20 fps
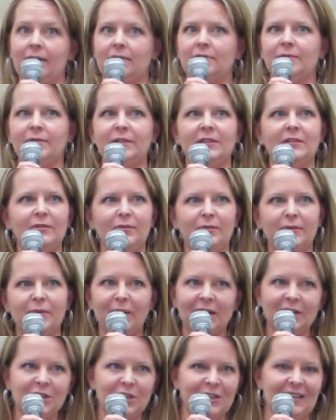don't know what to do with
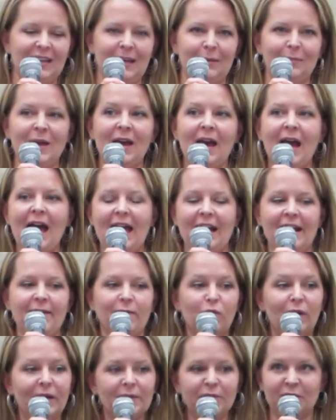washi tape. And I
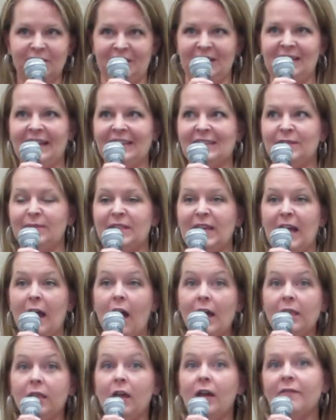have one person next to me say,
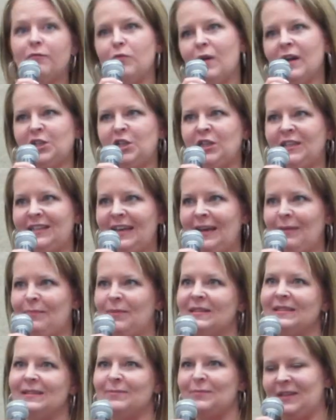I love washi tape.
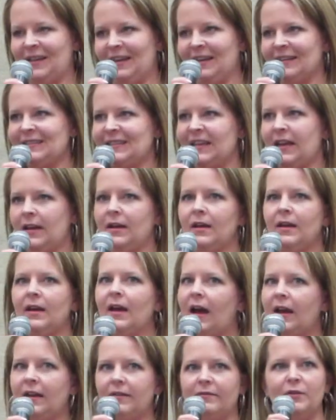And somebody else say,
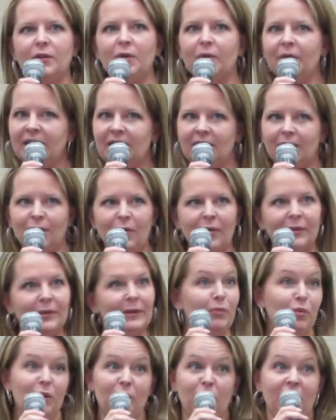I have no idea
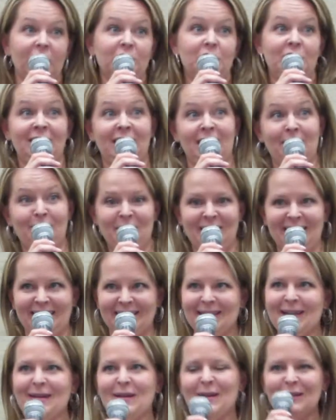what washi tape
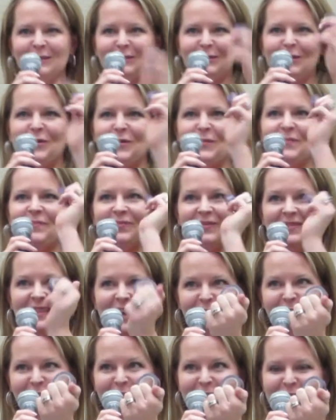is. So
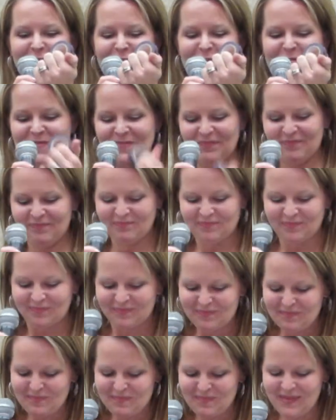now you know.
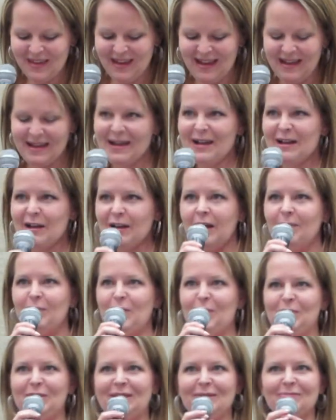Come
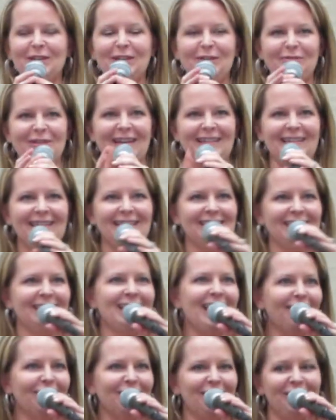up with some cute ideas on
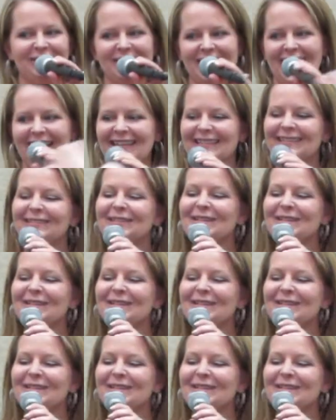how to use that.